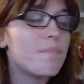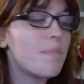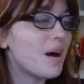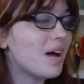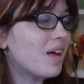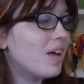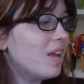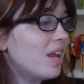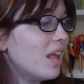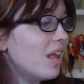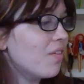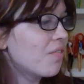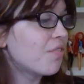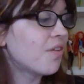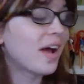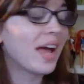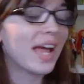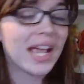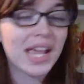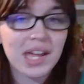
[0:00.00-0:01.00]
but if
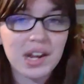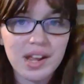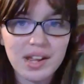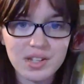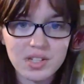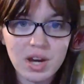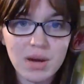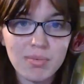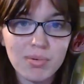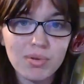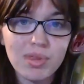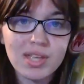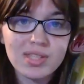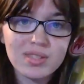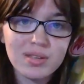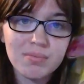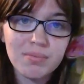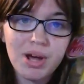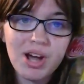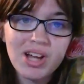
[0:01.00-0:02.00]
I get a double that's
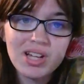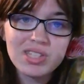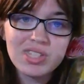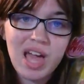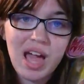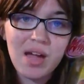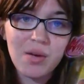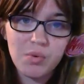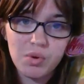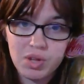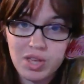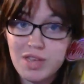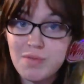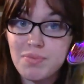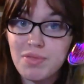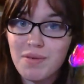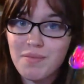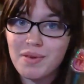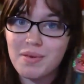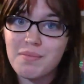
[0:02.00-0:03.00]
in box, I will
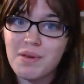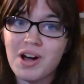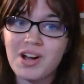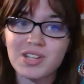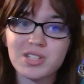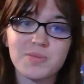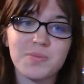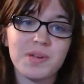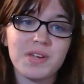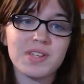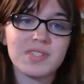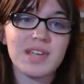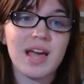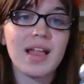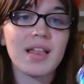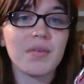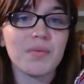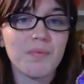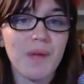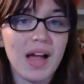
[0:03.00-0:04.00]
keep them in box because
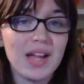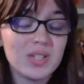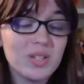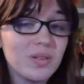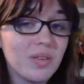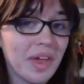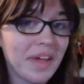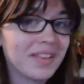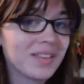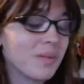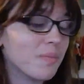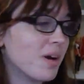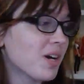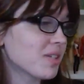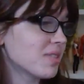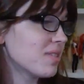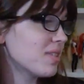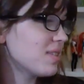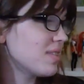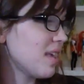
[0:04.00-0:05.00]
I, I do like the
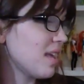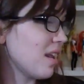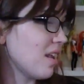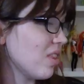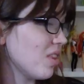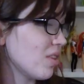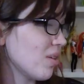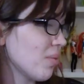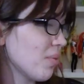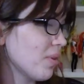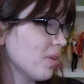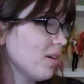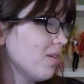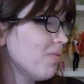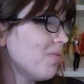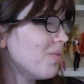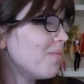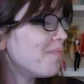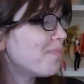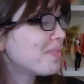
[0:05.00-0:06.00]
boxes and I think they're really
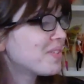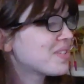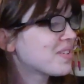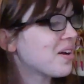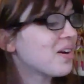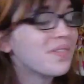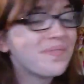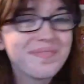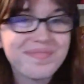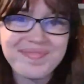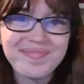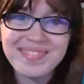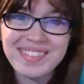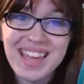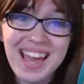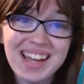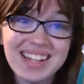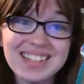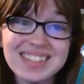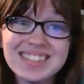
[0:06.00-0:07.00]
cool. So
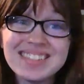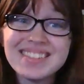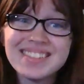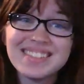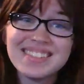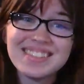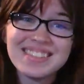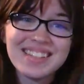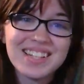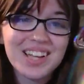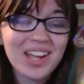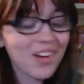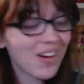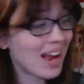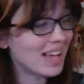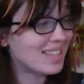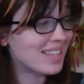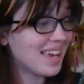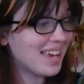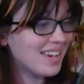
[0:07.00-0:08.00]
yeah,
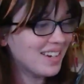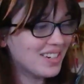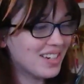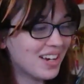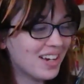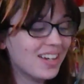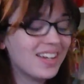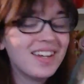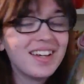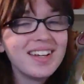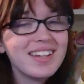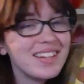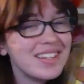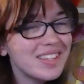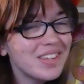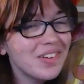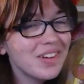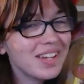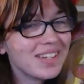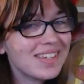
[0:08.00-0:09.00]
congrats Aisha,
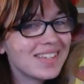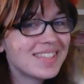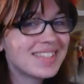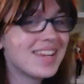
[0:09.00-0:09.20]
you get to